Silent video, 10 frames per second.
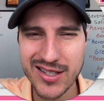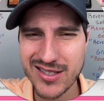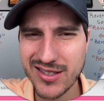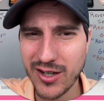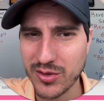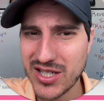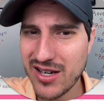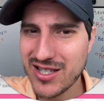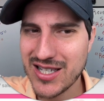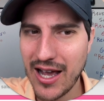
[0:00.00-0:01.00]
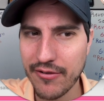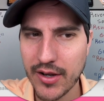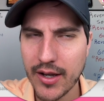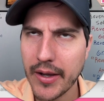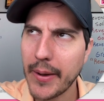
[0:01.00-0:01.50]
You know, TDCF,
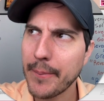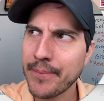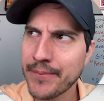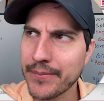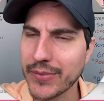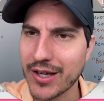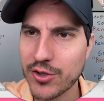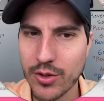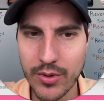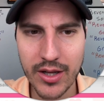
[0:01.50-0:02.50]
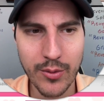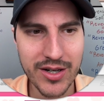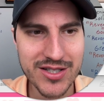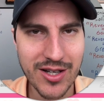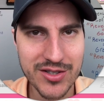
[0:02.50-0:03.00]
do you really want to
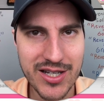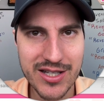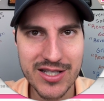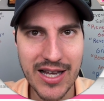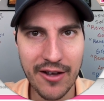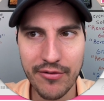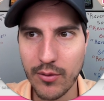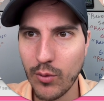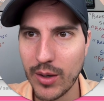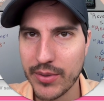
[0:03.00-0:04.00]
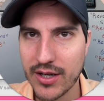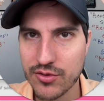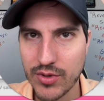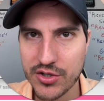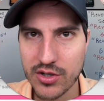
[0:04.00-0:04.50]
sell TDCF? What, because
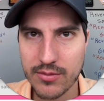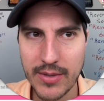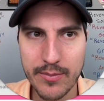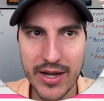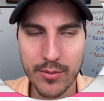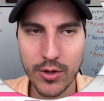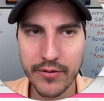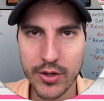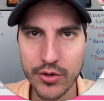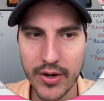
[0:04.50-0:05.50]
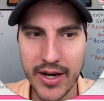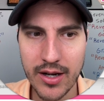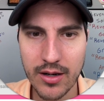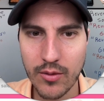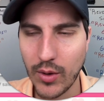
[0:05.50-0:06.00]
Russia might make a move in
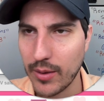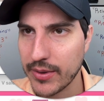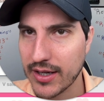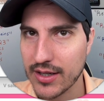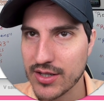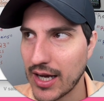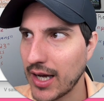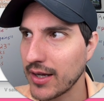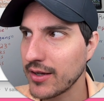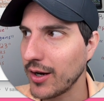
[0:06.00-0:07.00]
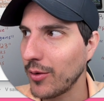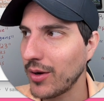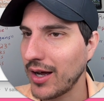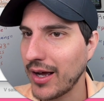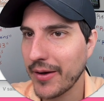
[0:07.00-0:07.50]
Ukraine? What, because, you
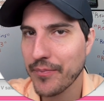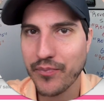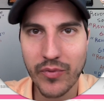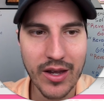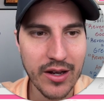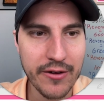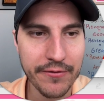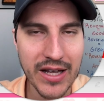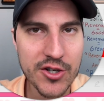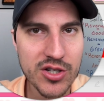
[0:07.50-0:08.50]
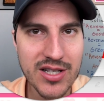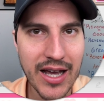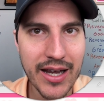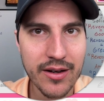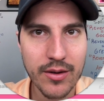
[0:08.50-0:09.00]
know, inflation's
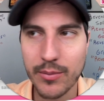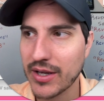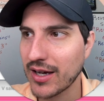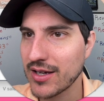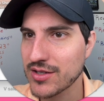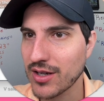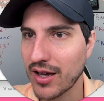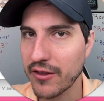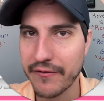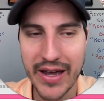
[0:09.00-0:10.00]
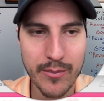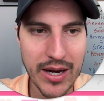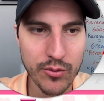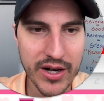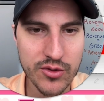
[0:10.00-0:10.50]
high? Because the Fed
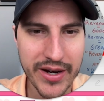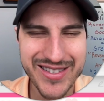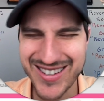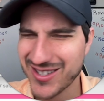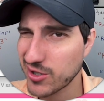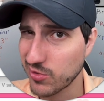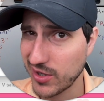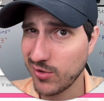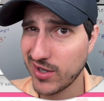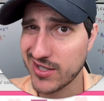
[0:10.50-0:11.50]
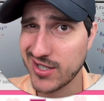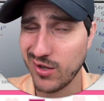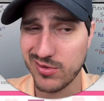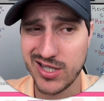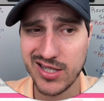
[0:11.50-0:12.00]
might raise rates? Like, do you really want to sell
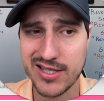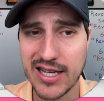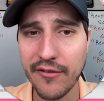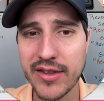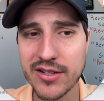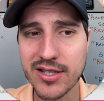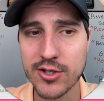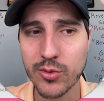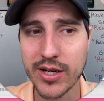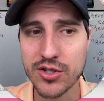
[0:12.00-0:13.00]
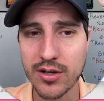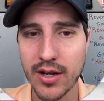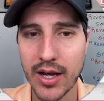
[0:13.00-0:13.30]
TDCF in that situation?